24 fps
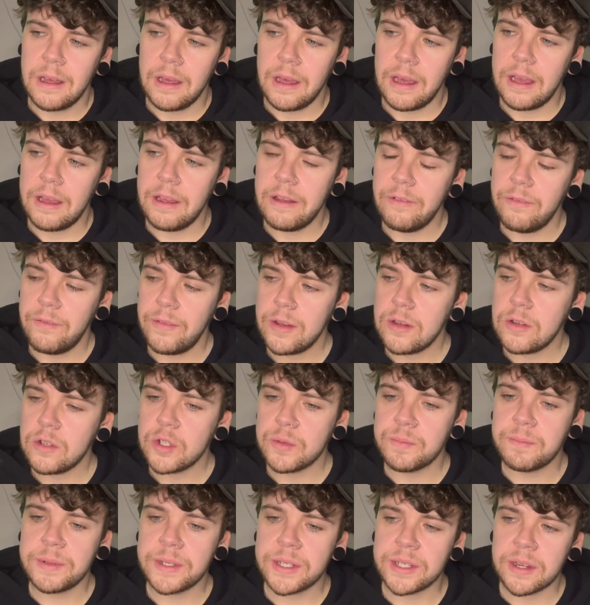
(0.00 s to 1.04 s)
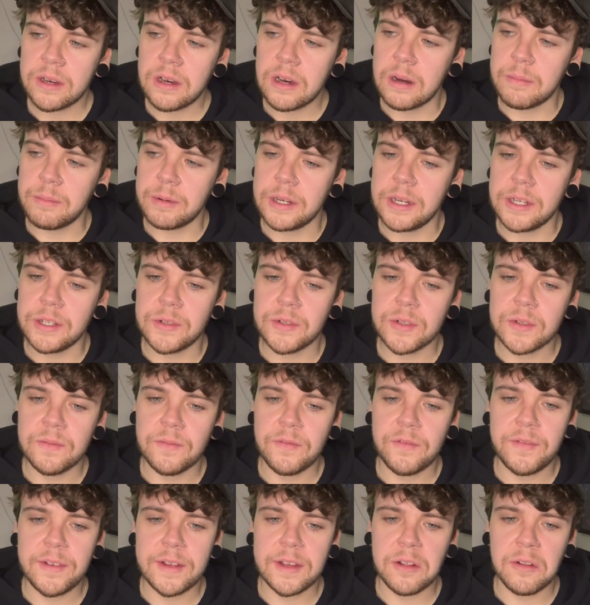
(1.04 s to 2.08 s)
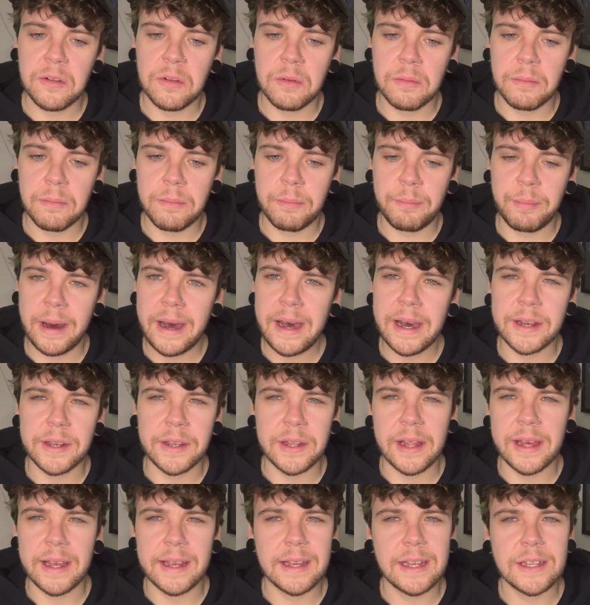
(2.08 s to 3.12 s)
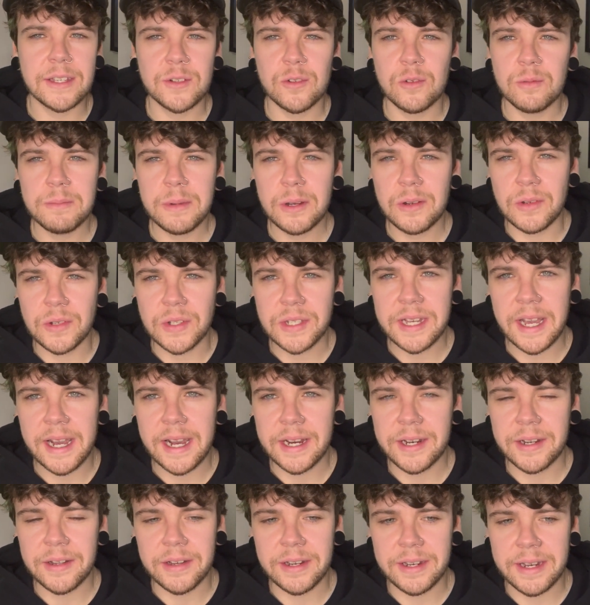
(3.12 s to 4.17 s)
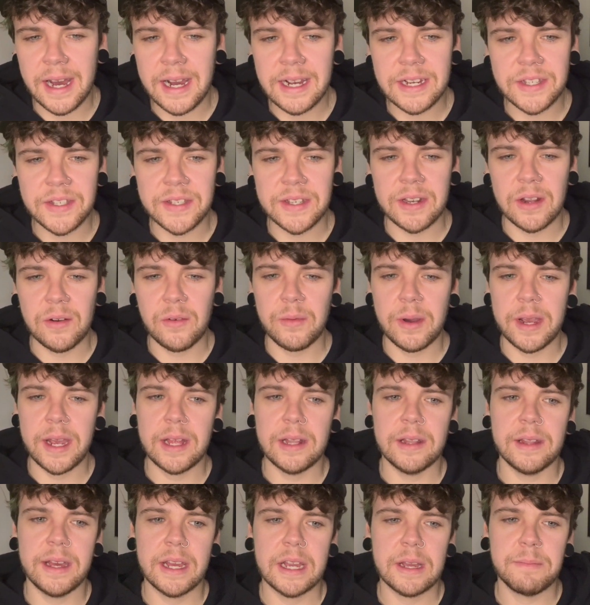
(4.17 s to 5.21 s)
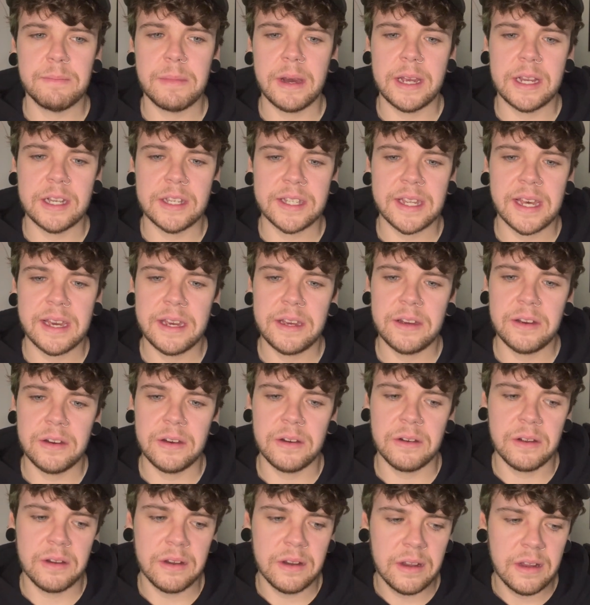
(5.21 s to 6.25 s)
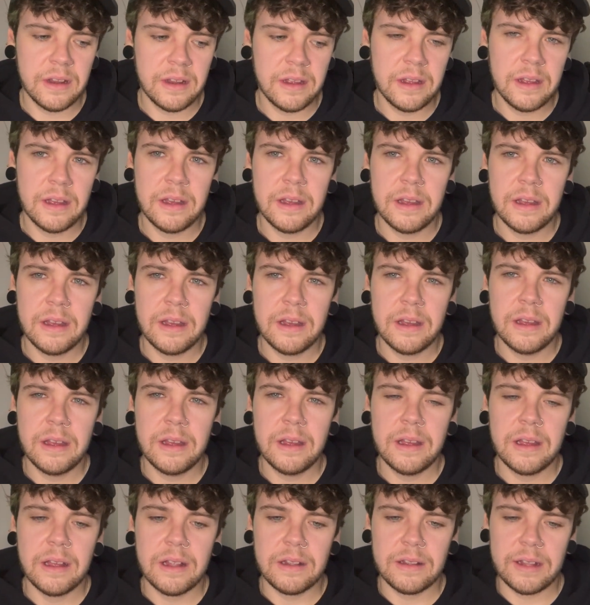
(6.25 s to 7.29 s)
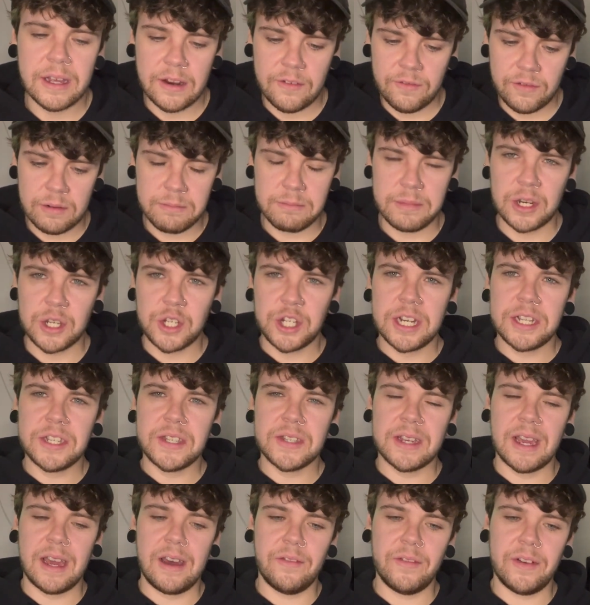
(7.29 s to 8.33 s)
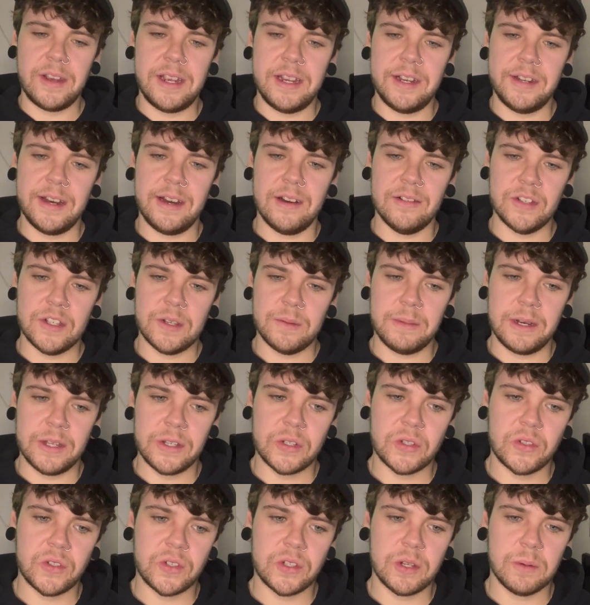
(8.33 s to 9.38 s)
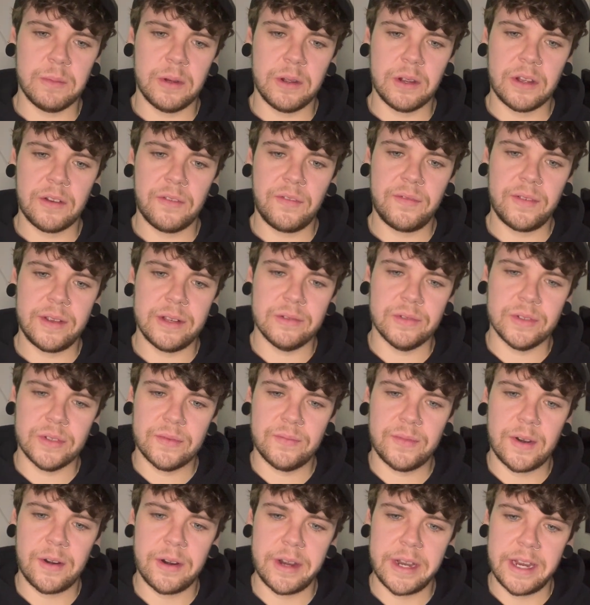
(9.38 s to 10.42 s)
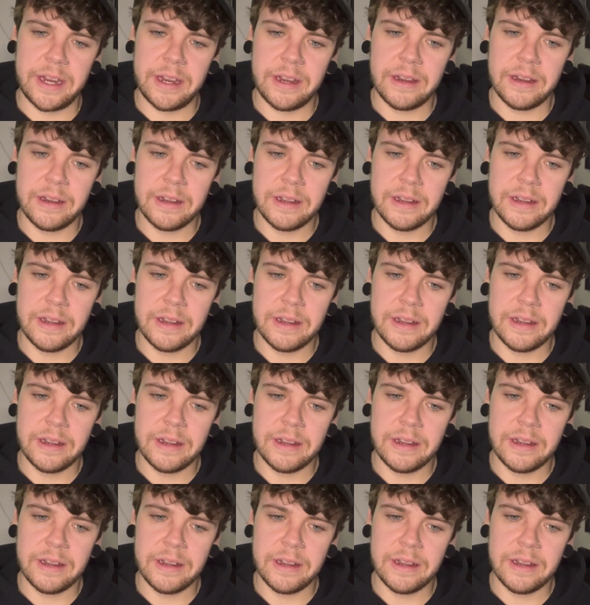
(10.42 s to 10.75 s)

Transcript: It feels bizarre, but it doesn't feel bad. Like, it's almost kind of nice in a way. Like, my entire, like, from my chest cavity down to my stomach feels very